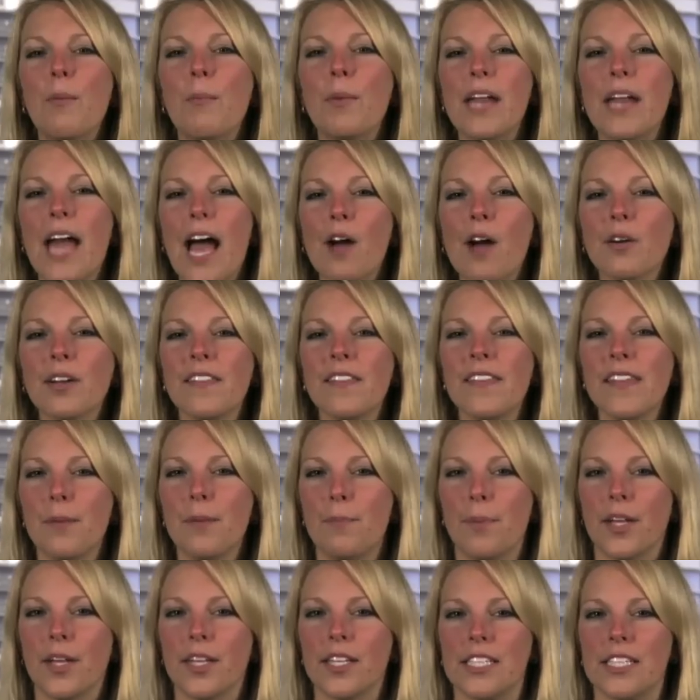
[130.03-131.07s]
But how can the
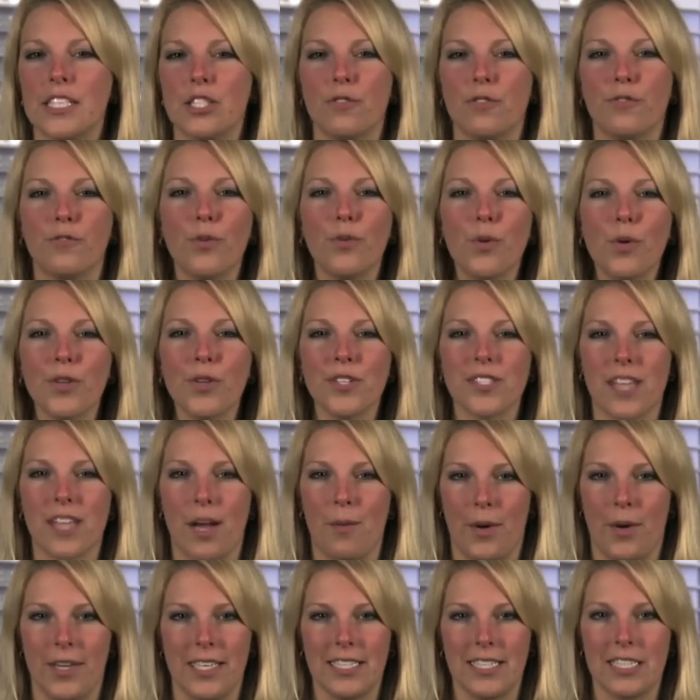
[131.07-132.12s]
ability to fool
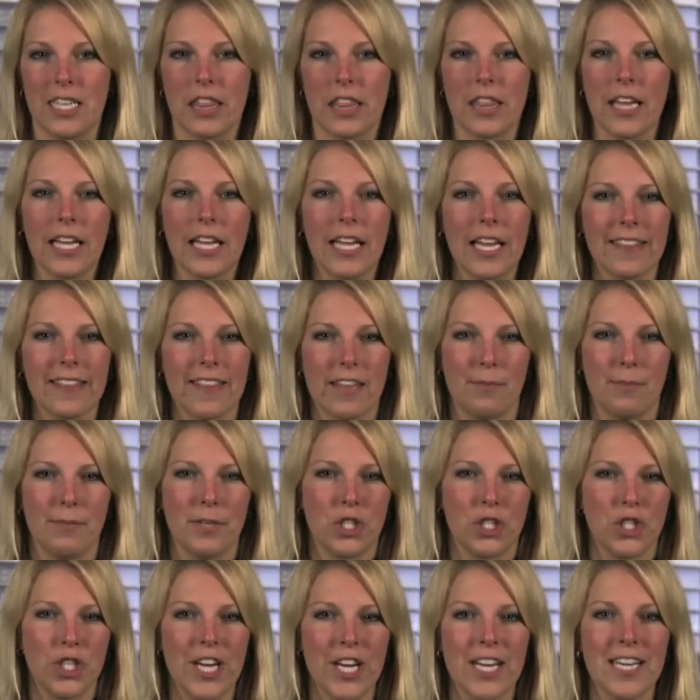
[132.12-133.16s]
someone into thinking that a
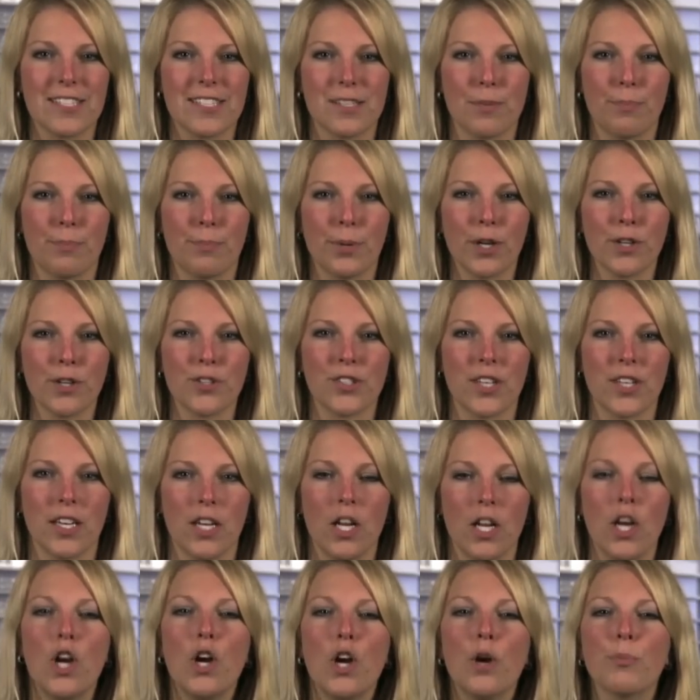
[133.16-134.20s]
machine is a person
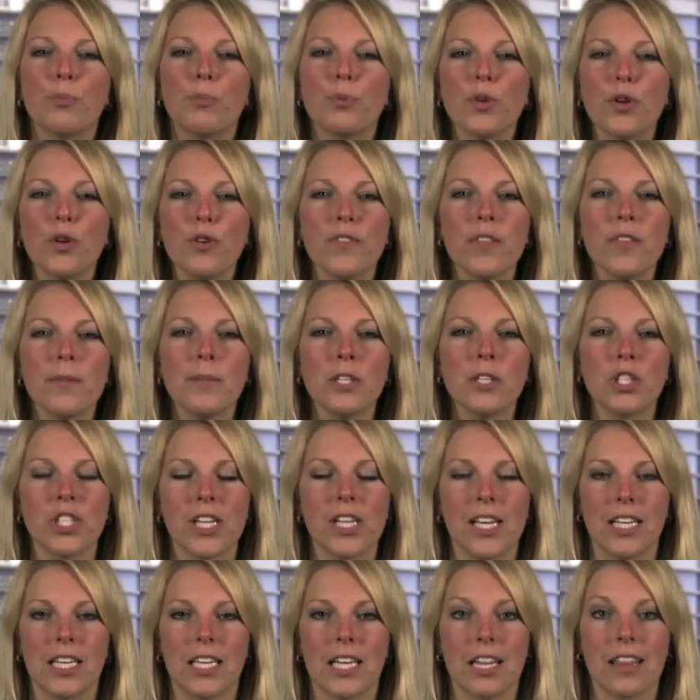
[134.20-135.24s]
prove the
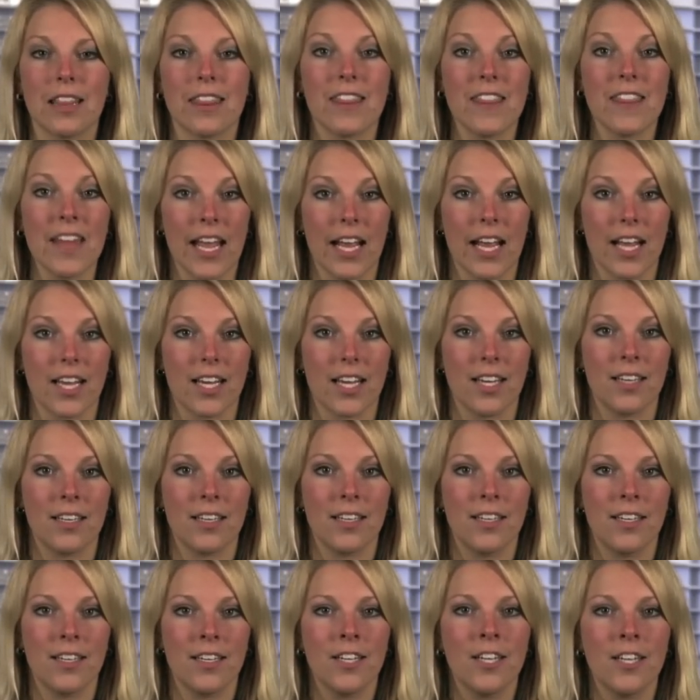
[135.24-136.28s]
machine can think?
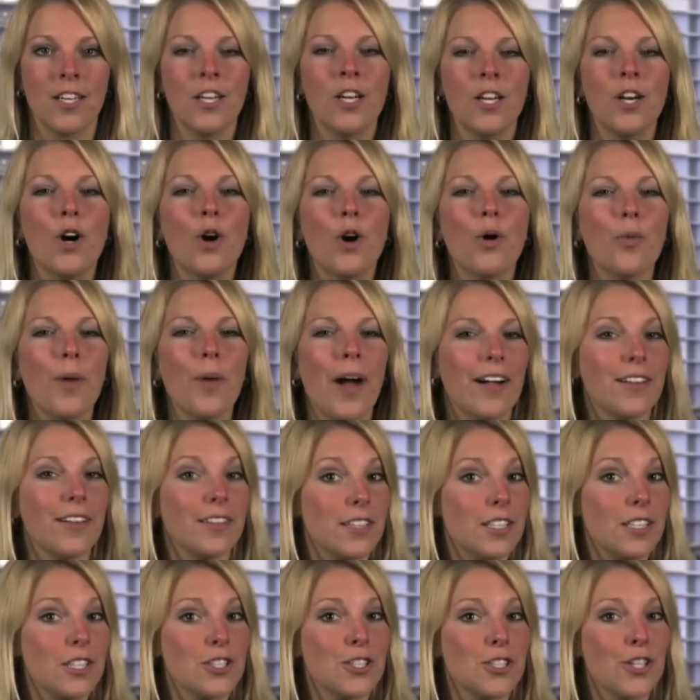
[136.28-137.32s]

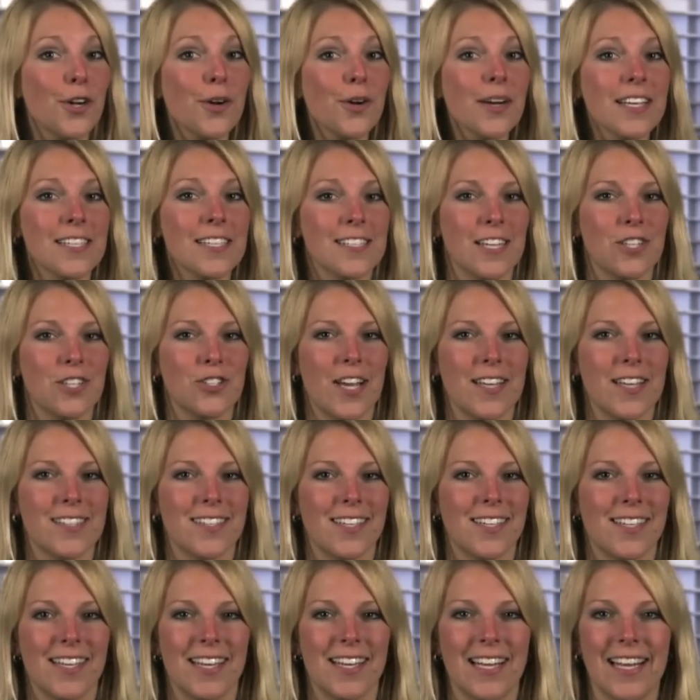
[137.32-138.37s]
Well, Turing
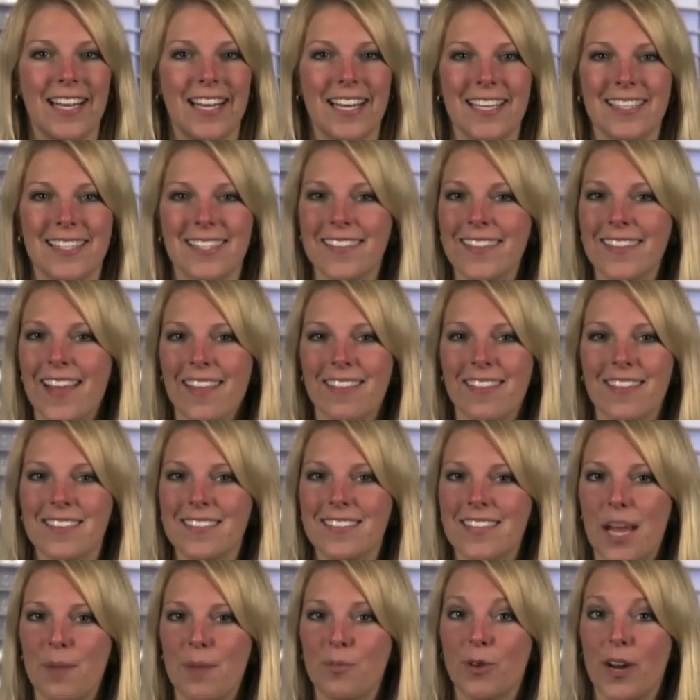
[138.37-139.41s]
suggested, isn't that the
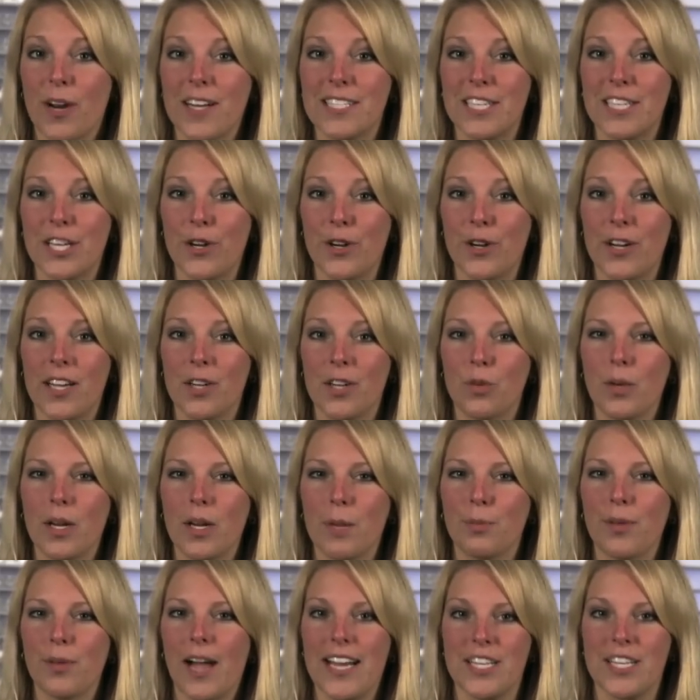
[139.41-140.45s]
same criterion we
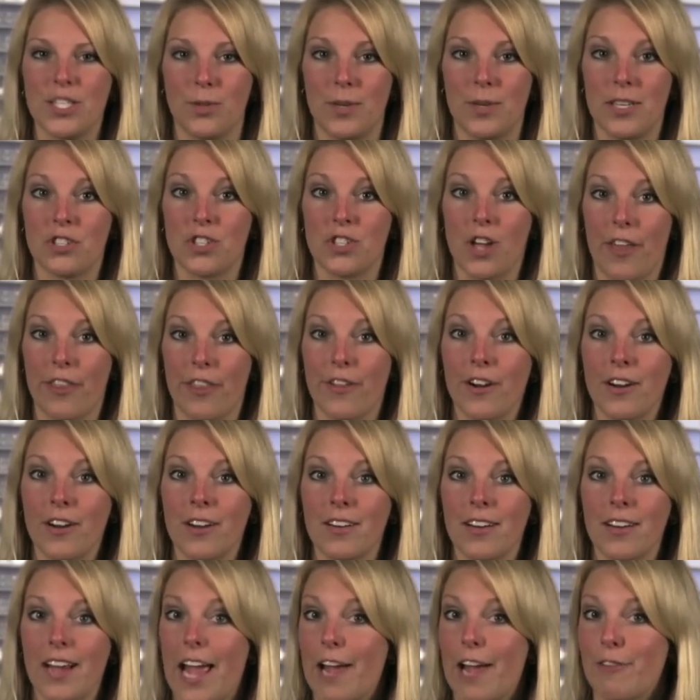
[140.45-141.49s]
apply to each
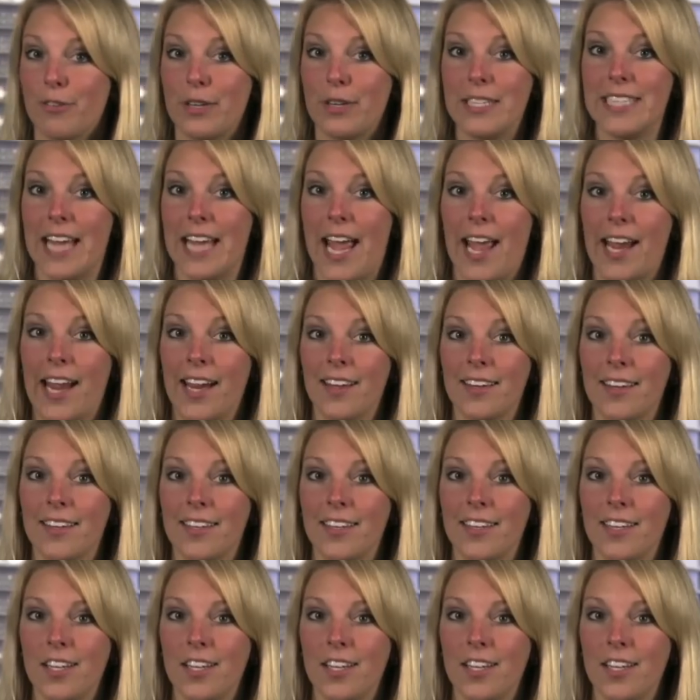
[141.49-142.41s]
other every day?